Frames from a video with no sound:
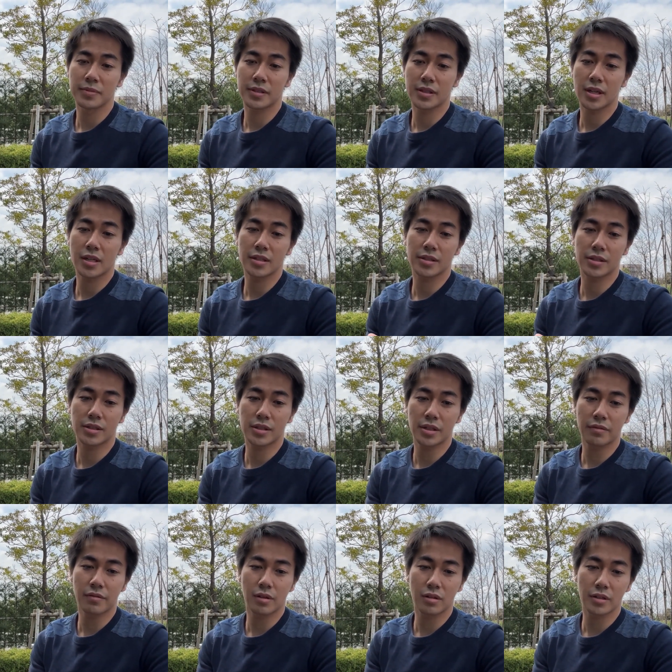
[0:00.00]
cites
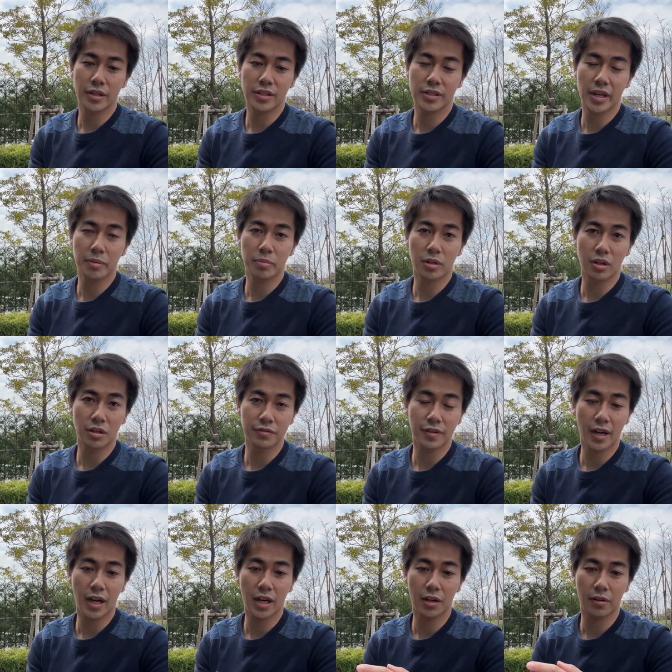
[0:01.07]
several examples of
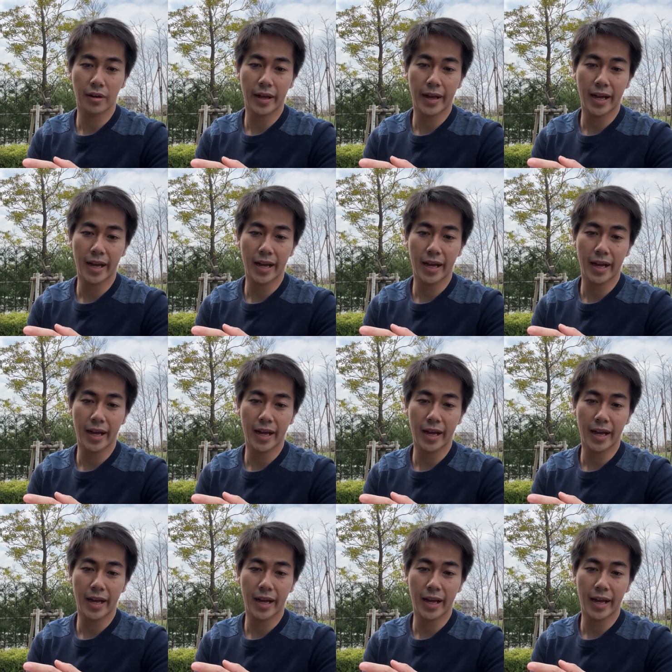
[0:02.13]
how